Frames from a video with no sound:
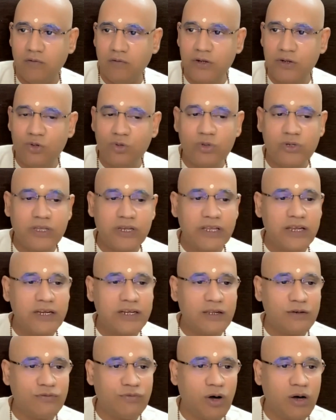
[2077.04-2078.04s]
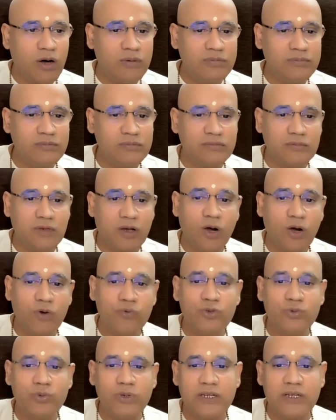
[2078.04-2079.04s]
When you create a form,
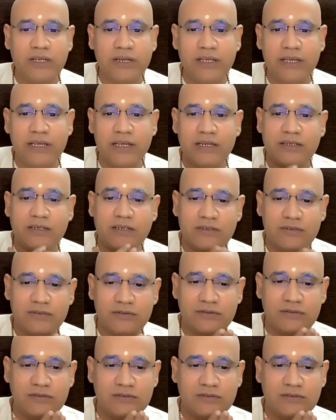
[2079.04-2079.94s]
how you will create?